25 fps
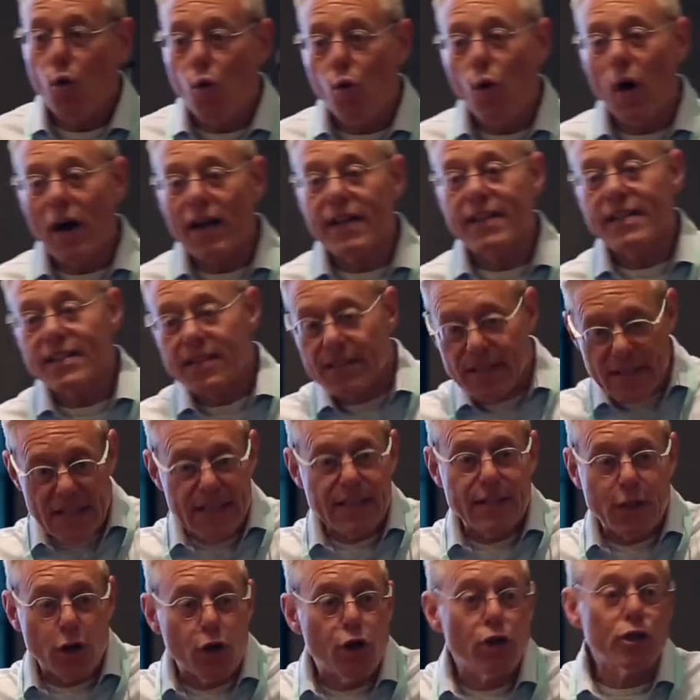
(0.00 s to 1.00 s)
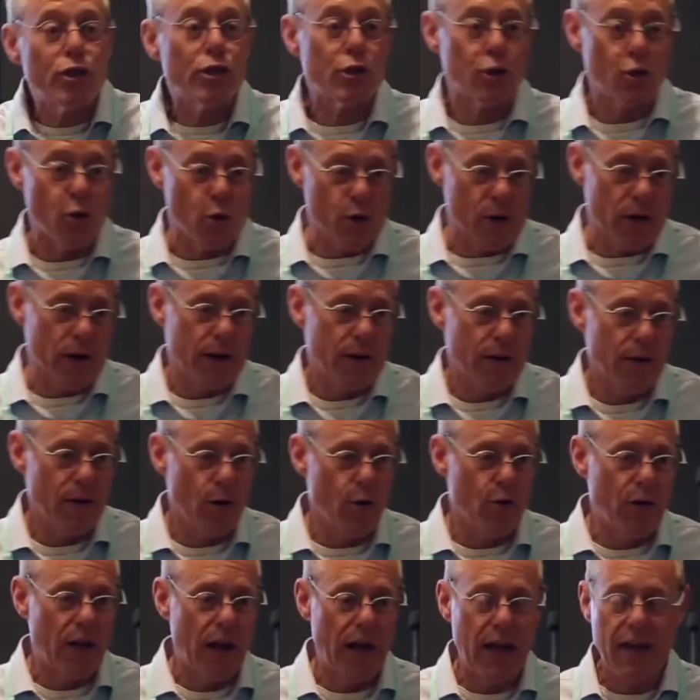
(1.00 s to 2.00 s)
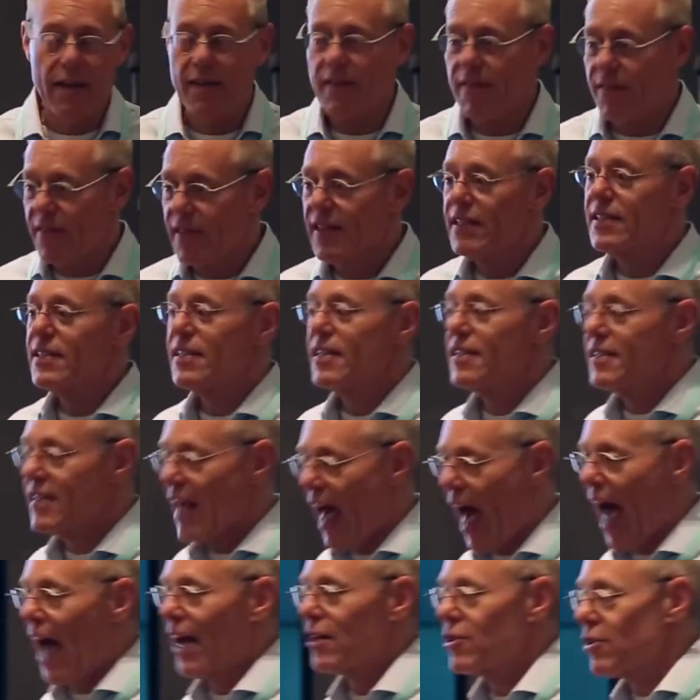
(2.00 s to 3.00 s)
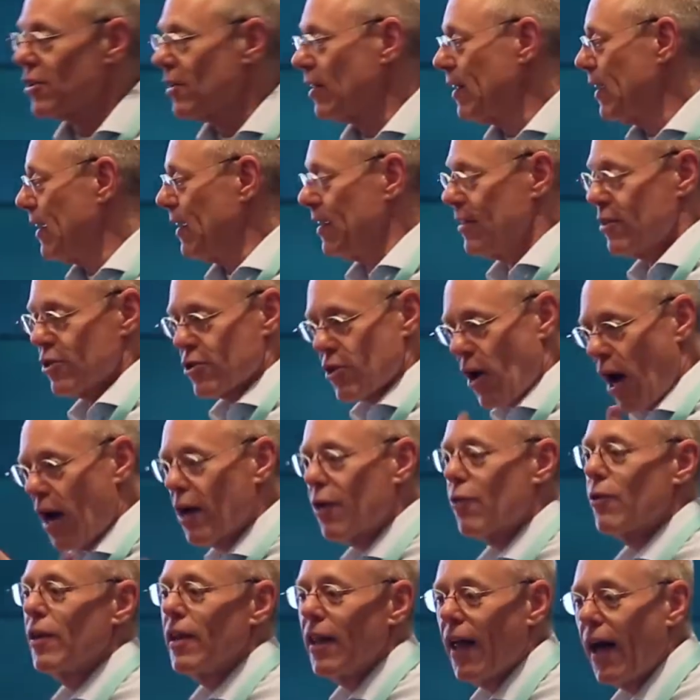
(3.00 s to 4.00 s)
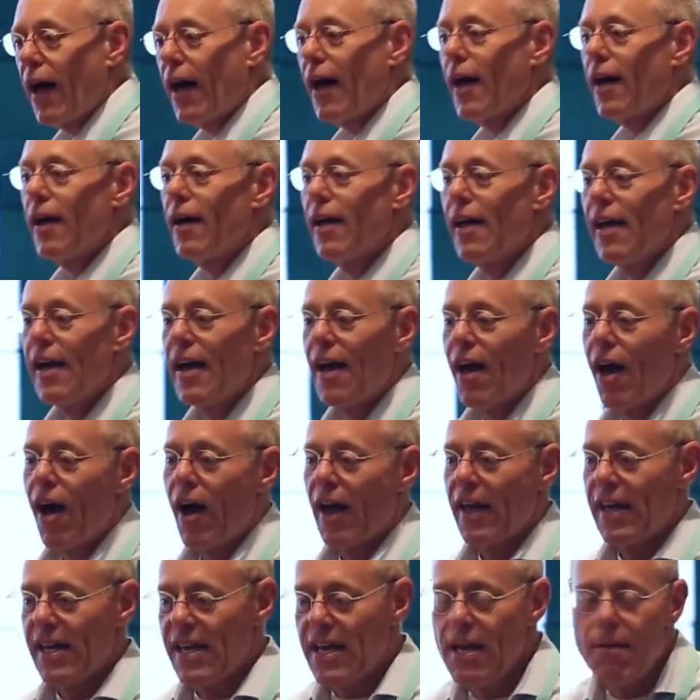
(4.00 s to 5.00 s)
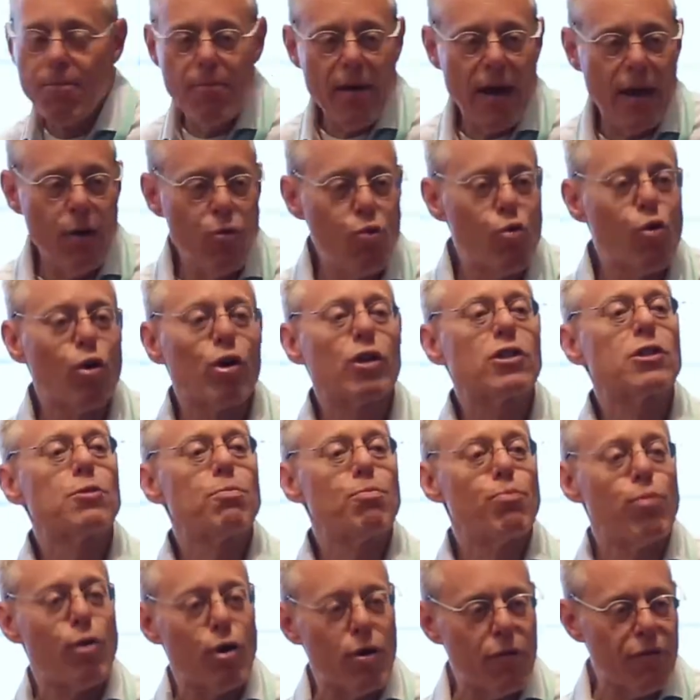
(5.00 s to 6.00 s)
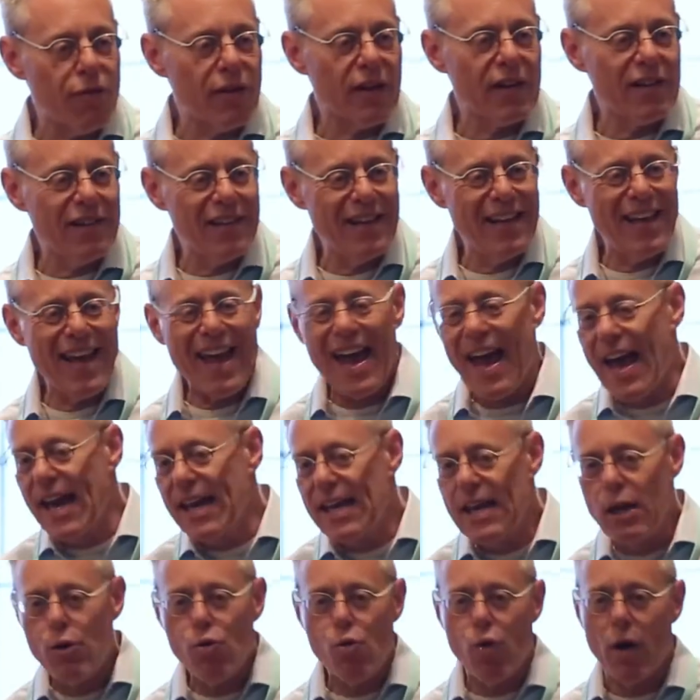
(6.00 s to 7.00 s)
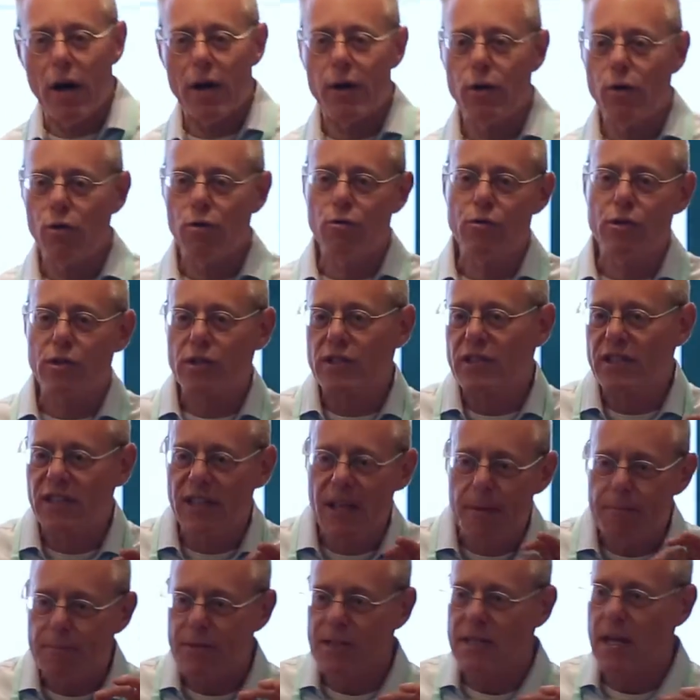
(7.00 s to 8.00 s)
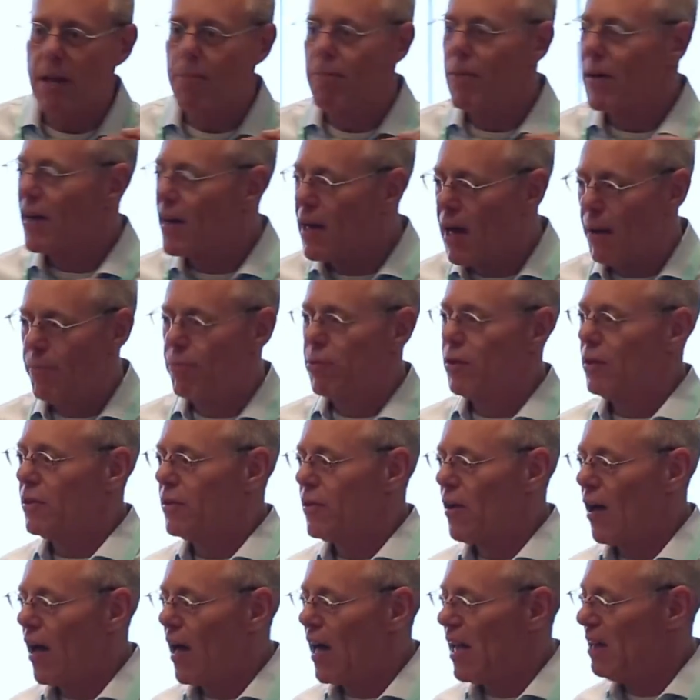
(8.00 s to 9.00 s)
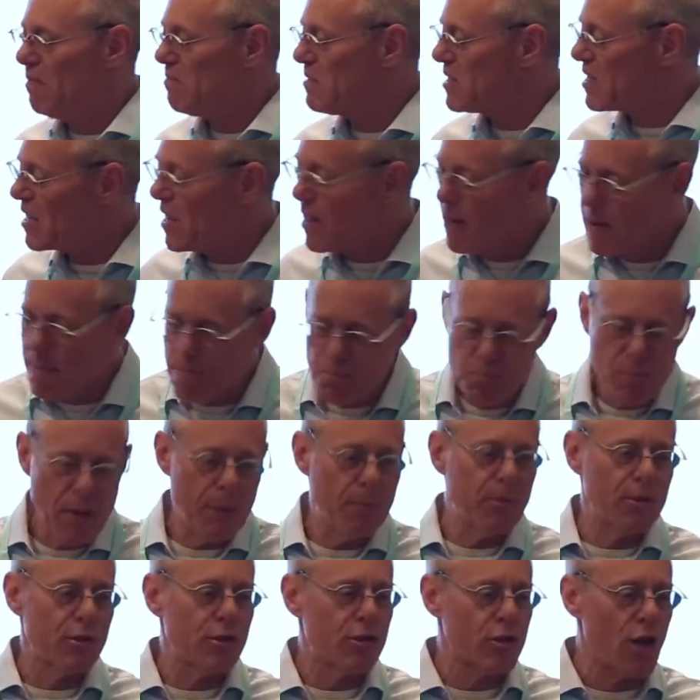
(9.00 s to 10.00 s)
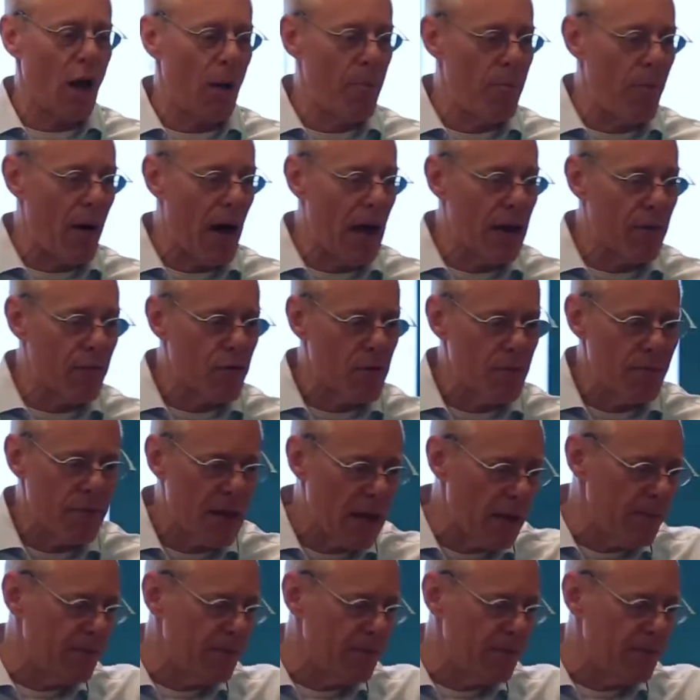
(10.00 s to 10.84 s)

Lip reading: One is the good story, okay? This is actually Shangri-La. eBay works perfectly. Anyone who slips up a couple of times, people stop buying from